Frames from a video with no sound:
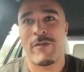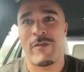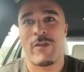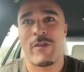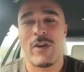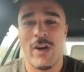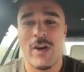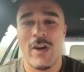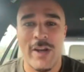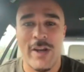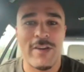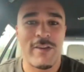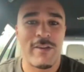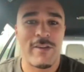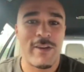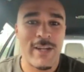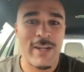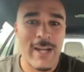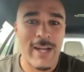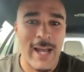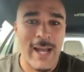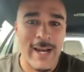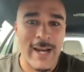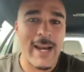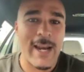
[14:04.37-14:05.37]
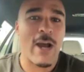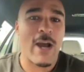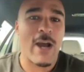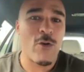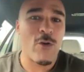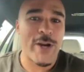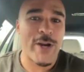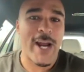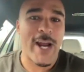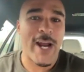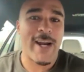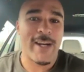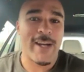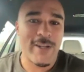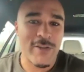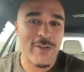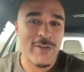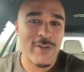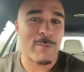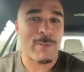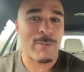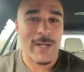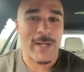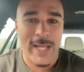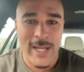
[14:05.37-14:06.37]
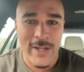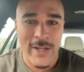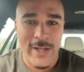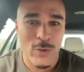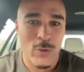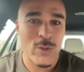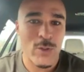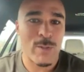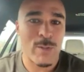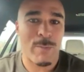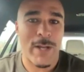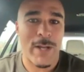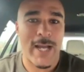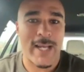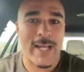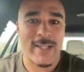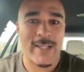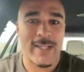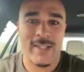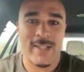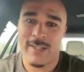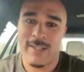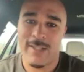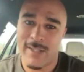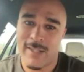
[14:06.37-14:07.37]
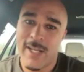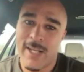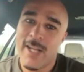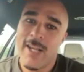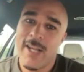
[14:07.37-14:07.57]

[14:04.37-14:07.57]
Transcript: kind of allowed Ireland to play those passes